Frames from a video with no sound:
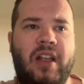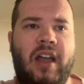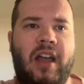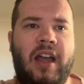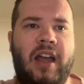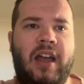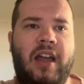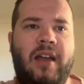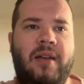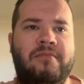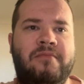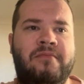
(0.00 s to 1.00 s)

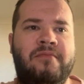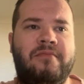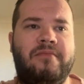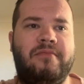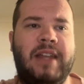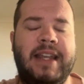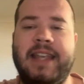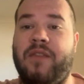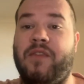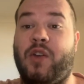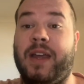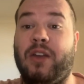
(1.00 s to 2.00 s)
let's
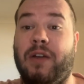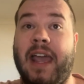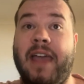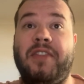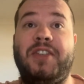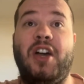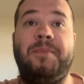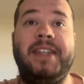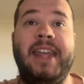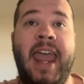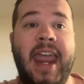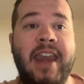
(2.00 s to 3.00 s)
have a quick look at the top
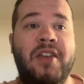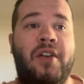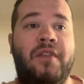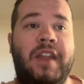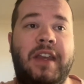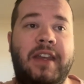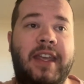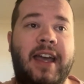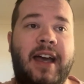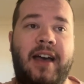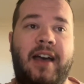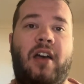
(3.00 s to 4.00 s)
10 of the
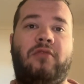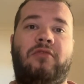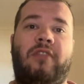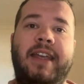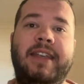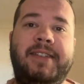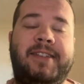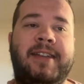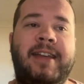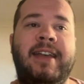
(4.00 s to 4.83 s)
IndyCar race.